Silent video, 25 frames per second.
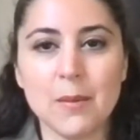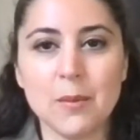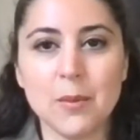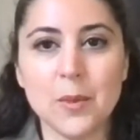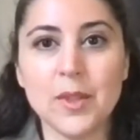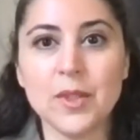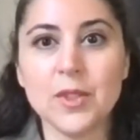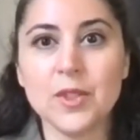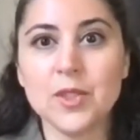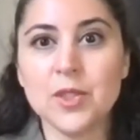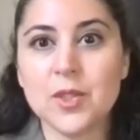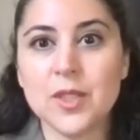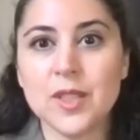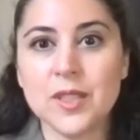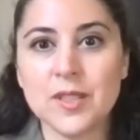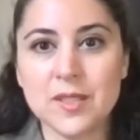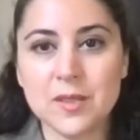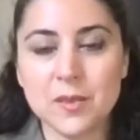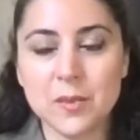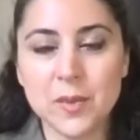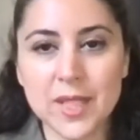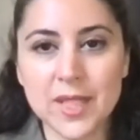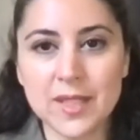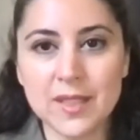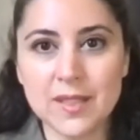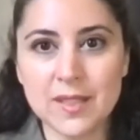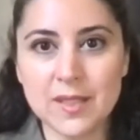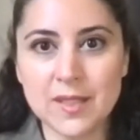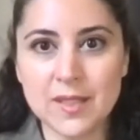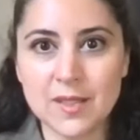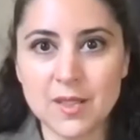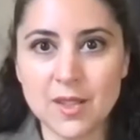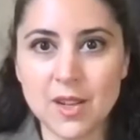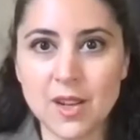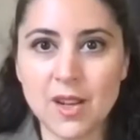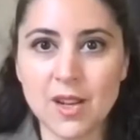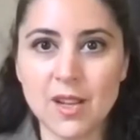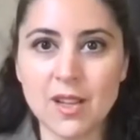what their strengths and
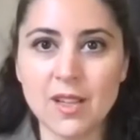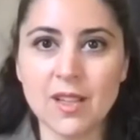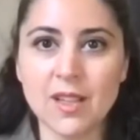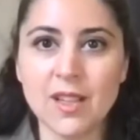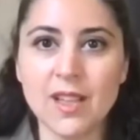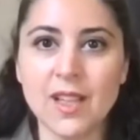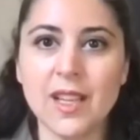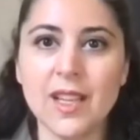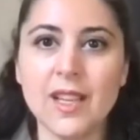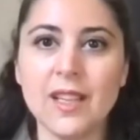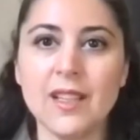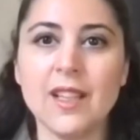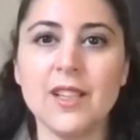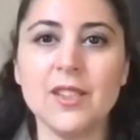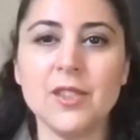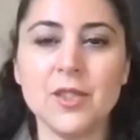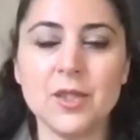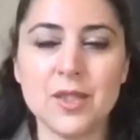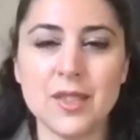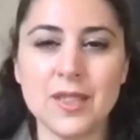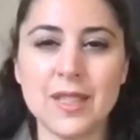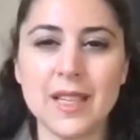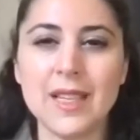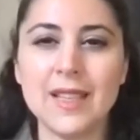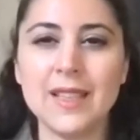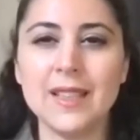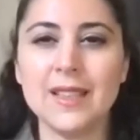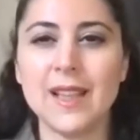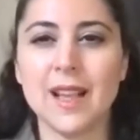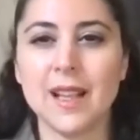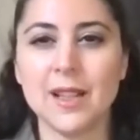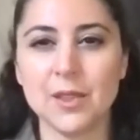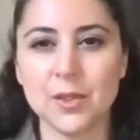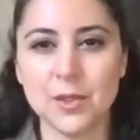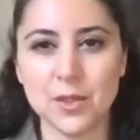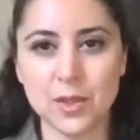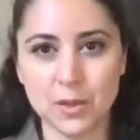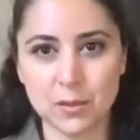weaknesses are and understanding
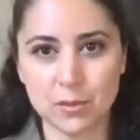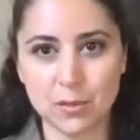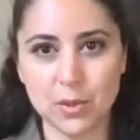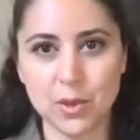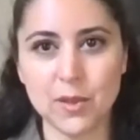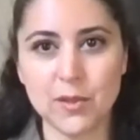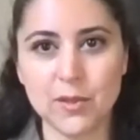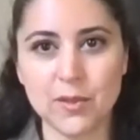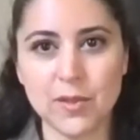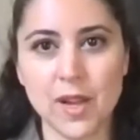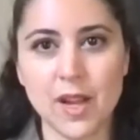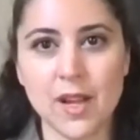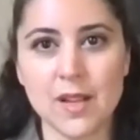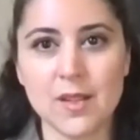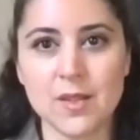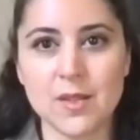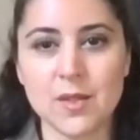that learning profile.